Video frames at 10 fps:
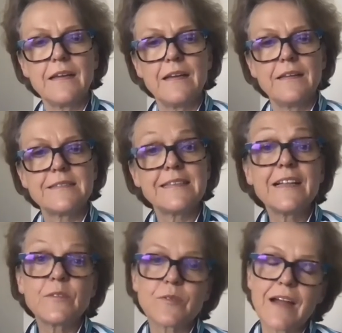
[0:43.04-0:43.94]
Sea
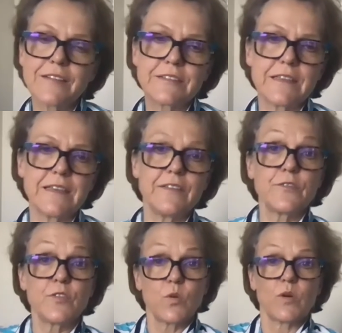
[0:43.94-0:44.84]
level rise in
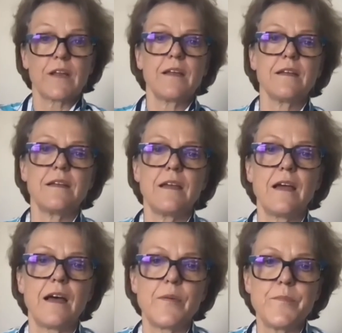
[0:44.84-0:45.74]
Florida
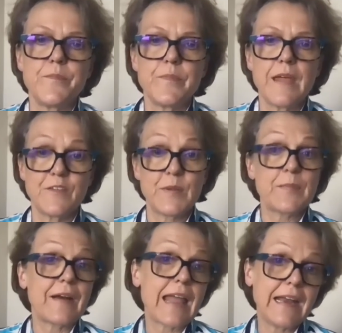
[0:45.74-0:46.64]
has been
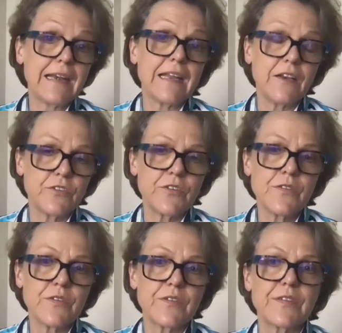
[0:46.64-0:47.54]
about 8
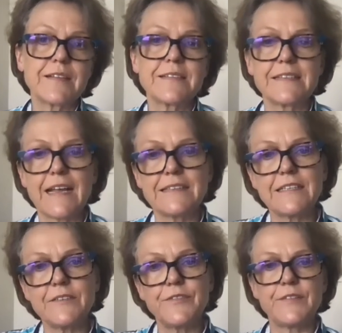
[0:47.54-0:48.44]
inches since the
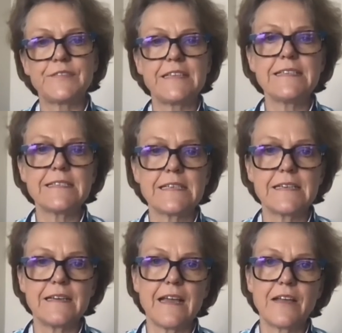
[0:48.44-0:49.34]
1950s,
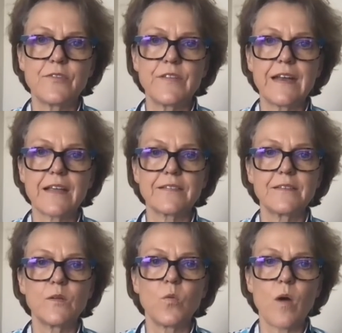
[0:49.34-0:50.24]
and for the next
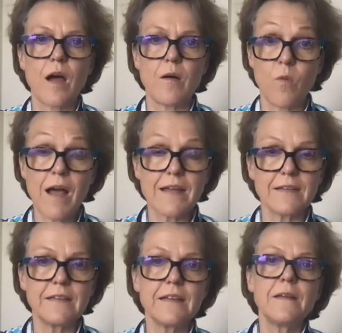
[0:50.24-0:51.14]
little
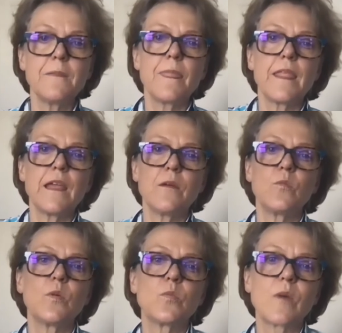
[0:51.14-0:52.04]
while, it
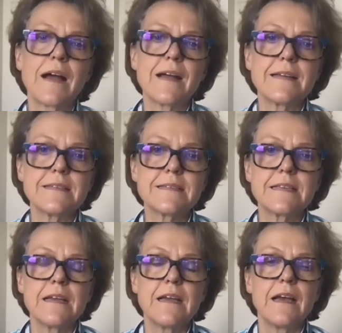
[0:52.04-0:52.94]
will rise
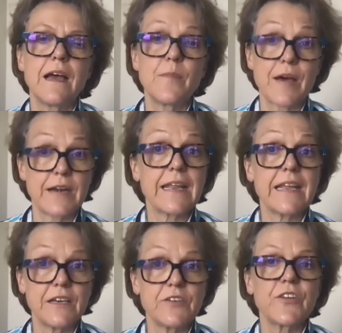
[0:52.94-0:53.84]
about 1
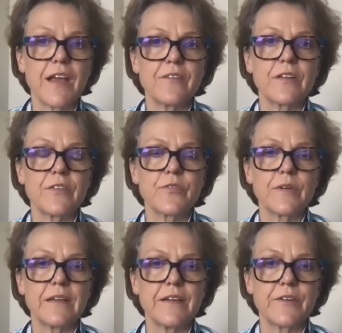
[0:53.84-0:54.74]
inch every
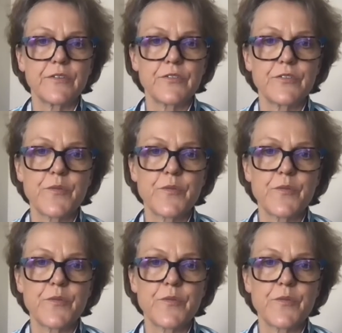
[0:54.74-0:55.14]
3 years.